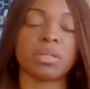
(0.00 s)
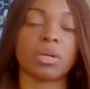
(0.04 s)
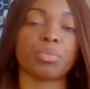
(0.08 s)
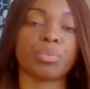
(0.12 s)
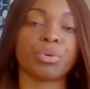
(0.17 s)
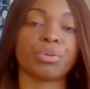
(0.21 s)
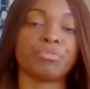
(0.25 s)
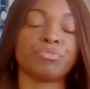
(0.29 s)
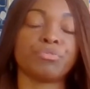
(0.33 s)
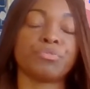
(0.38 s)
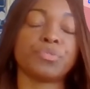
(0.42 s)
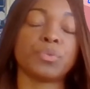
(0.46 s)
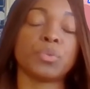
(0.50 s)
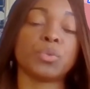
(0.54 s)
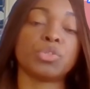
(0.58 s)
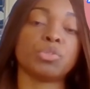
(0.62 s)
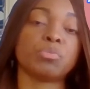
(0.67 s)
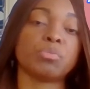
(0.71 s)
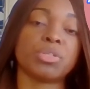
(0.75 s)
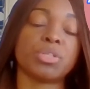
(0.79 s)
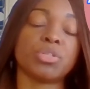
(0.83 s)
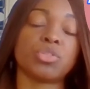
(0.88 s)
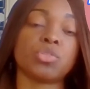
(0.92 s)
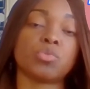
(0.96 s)
Now,
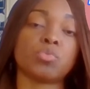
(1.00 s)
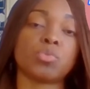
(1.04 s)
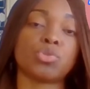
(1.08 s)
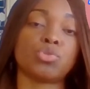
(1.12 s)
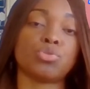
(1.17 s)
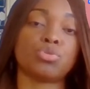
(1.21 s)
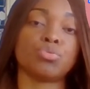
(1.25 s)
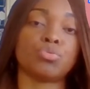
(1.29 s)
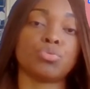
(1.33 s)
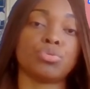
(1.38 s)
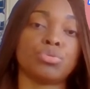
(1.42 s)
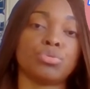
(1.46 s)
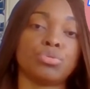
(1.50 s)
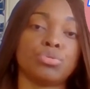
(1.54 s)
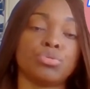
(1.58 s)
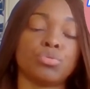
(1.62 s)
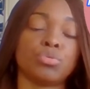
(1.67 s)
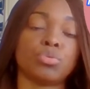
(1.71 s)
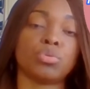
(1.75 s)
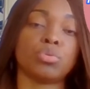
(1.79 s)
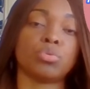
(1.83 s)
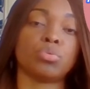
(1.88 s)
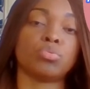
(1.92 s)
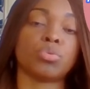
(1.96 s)
reinforcement is what you
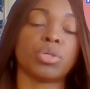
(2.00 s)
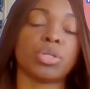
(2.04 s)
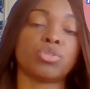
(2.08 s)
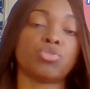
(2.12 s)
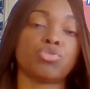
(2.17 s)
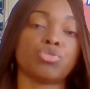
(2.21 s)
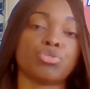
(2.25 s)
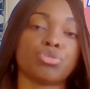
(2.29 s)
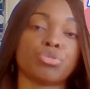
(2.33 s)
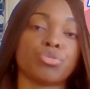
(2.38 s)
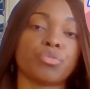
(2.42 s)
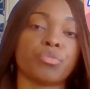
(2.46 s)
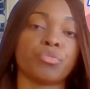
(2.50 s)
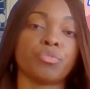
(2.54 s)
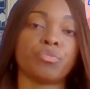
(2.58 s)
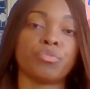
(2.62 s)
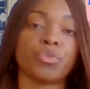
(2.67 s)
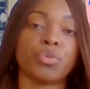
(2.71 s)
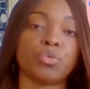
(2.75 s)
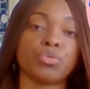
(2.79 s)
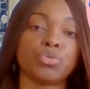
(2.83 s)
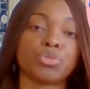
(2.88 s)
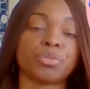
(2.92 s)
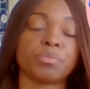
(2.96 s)
do to ensure
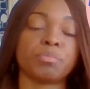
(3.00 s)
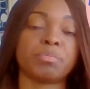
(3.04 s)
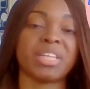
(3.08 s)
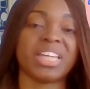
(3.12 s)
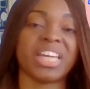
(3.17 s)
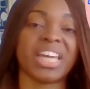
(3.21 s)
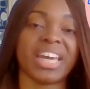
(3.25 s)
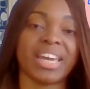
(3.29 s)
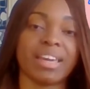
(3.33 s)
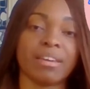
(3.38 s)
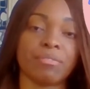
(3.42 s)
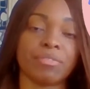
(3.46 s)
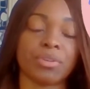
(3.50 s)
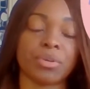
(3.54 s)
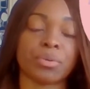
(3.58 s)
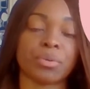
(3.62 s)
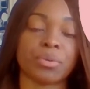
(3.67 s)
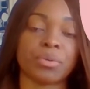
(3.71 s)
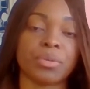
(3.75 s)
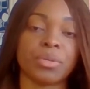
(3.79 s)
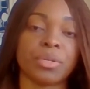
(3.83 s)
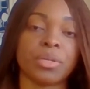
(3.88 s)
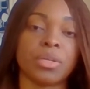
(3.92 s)
future behavior.